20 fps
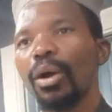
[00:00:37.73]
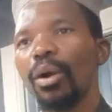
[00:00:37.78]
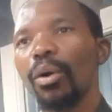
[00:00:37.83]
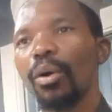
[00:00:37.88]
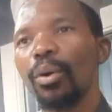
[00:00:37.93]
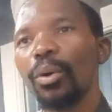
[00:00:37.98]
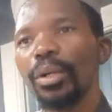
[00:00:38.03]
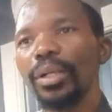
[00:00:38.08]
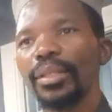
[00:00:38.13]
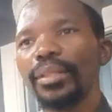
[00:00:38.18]

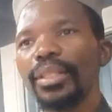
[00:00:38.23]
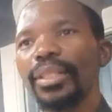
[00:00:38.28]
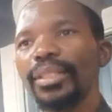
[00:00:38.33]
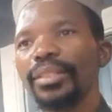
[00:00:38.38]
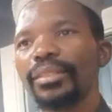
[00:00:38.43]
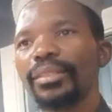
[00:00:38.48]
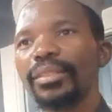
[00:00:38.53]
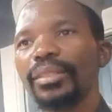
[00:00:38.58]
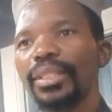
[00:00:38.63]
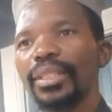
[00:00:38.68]
all
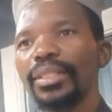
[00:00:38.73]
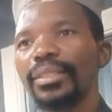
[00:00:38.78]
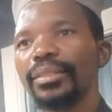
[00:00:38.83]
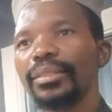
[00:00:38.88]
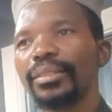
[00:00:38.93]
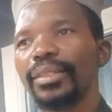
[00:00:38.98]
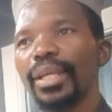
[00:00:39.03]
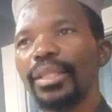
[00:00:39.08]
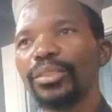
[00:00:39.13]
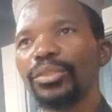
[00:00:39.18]
these things
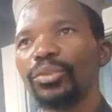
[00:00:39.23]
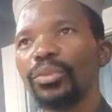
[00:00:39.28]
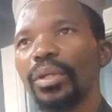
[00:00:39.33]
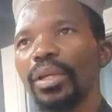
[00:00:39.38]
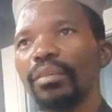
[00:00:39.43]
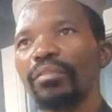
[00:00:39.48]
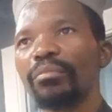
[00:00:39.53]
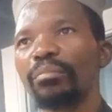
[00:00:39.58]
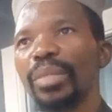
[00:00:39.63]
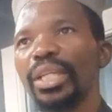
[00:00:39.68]
that you
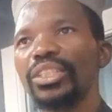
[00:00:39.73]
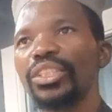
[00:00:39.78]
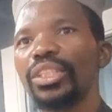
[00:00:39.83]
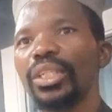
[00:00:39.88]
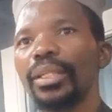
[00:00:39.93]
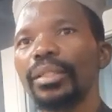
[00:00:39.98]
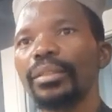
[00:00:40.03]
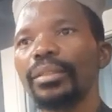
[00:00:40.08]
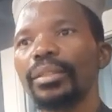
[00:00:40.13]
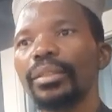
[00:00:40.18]
have
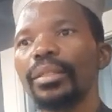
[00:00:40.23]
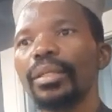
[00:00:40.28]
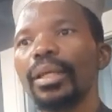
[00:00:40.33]
mentioned,